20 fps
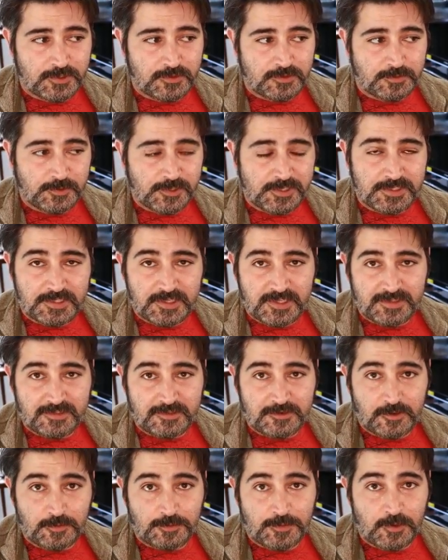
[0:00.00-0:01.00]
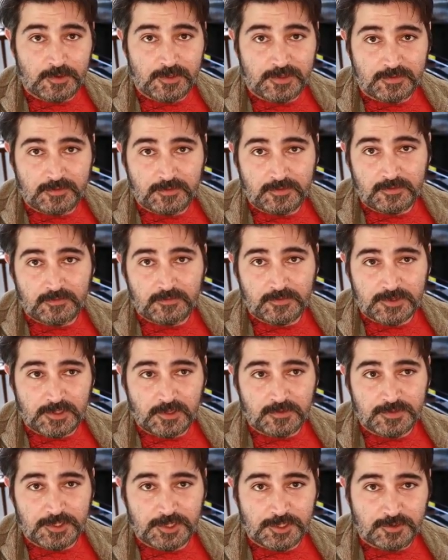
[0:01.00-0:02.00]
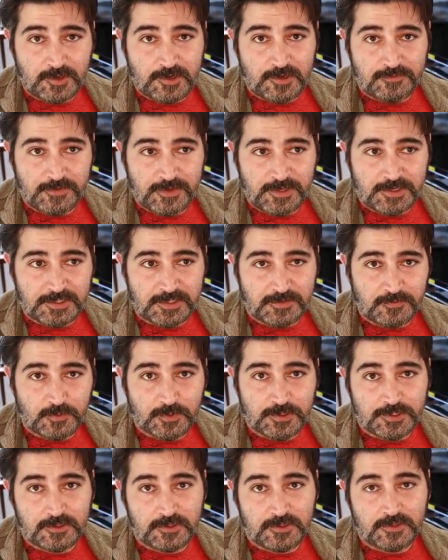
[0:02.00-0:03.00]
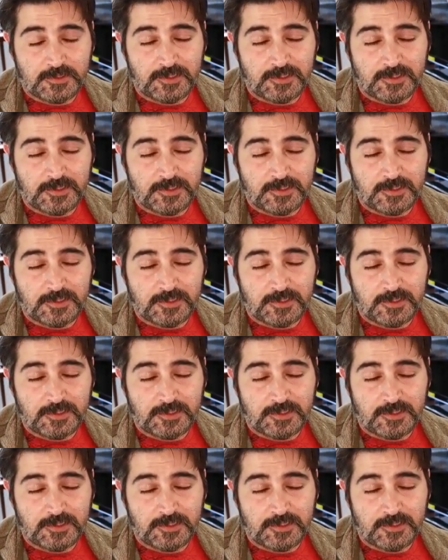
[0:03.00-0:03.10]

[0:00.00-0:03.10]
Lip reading: The place that your opponent resolves Destroyer Phoenix Enforcer,